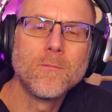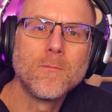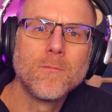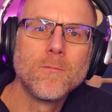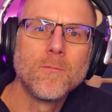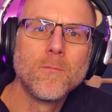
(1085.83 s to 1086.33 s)

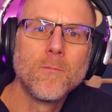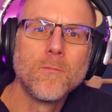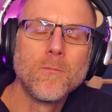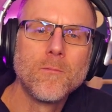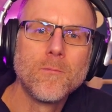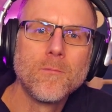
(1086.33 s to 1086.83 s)

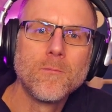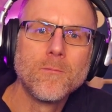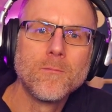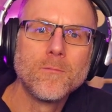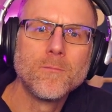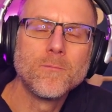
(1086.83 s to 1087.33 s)

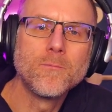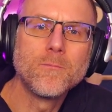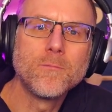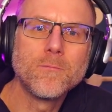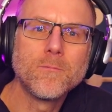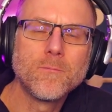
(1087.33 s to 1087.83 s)

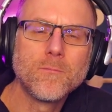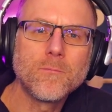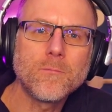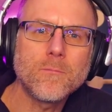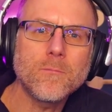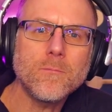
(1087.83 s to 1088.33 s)

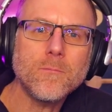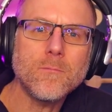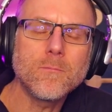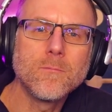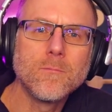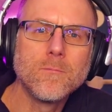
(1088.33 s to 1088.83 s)

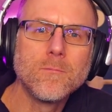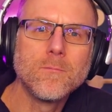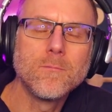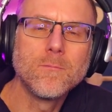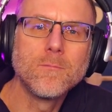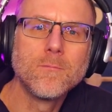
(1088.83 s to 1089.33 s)

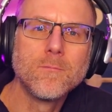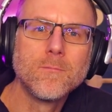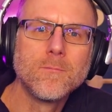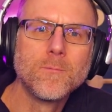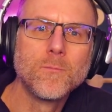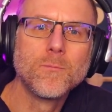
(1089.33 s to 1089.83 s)

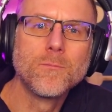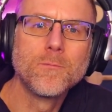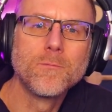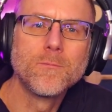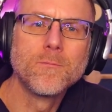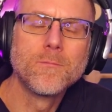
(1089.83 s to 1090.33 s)
[no speech]